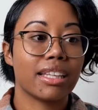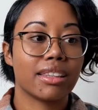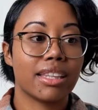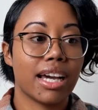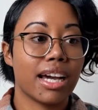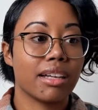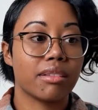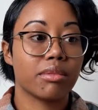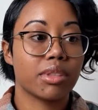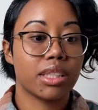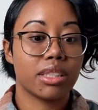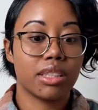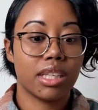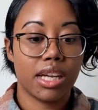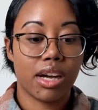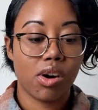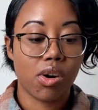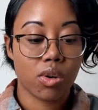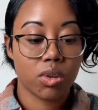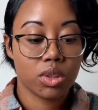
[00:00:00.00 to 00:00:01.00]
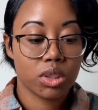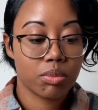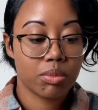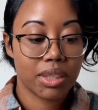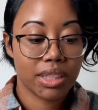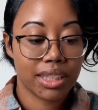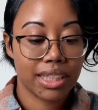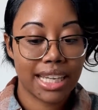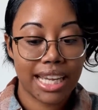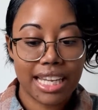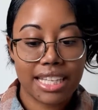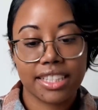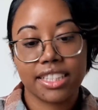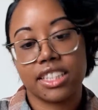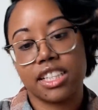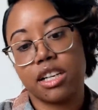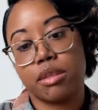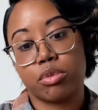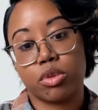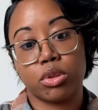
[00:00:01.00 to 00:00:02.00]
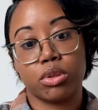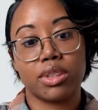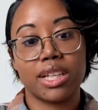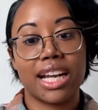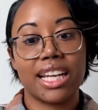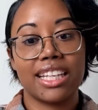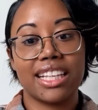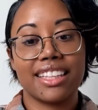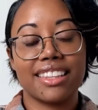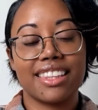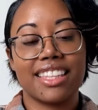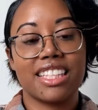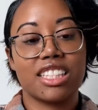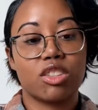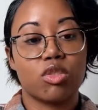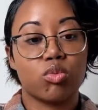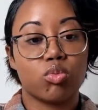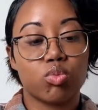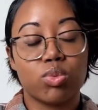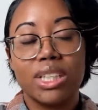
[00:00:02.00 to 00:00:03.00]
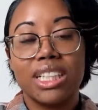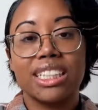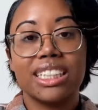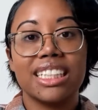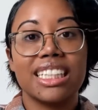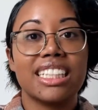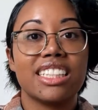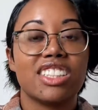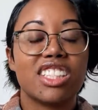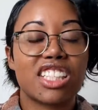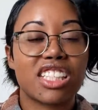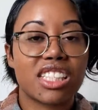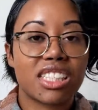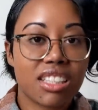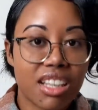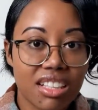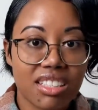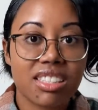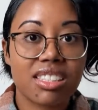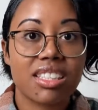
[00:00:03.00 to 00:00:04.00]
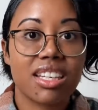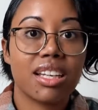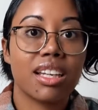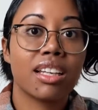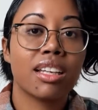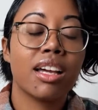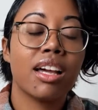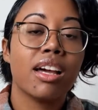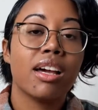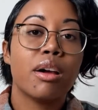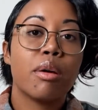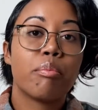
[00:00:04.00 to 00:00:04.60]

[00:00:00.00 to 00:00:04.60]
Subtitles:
That ultimately ends up creating this really disgusting